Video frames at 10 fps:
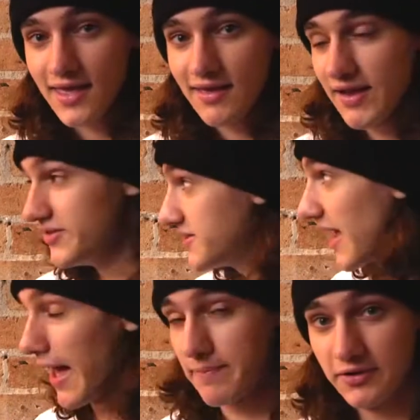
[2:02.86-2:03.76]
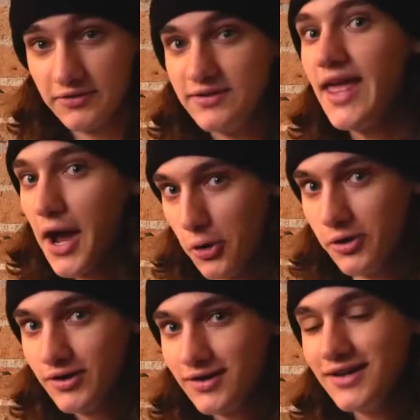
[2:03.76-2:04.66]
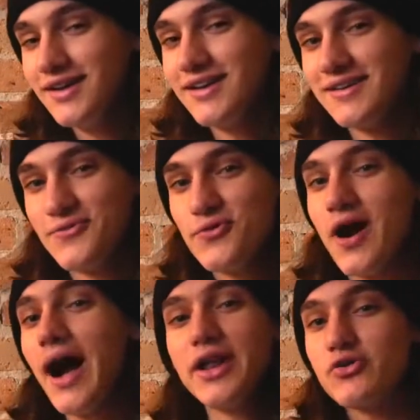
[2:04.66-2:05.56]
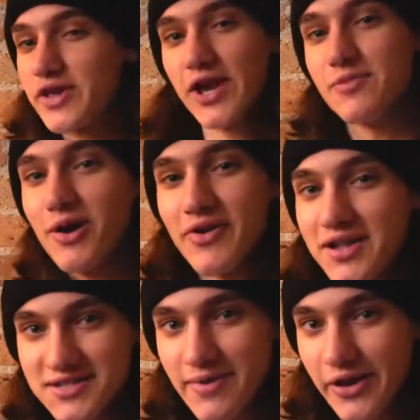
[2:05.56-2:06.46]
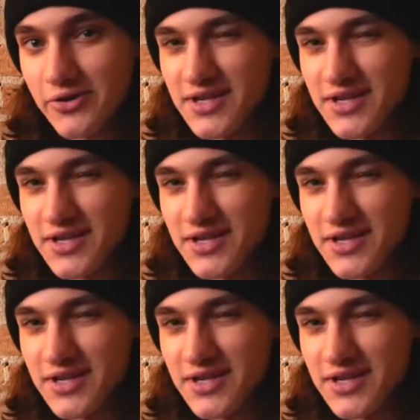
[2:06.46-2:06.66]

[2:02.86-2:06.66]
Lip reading: and this happened. Now, I don't care about Rotten Tomatoes.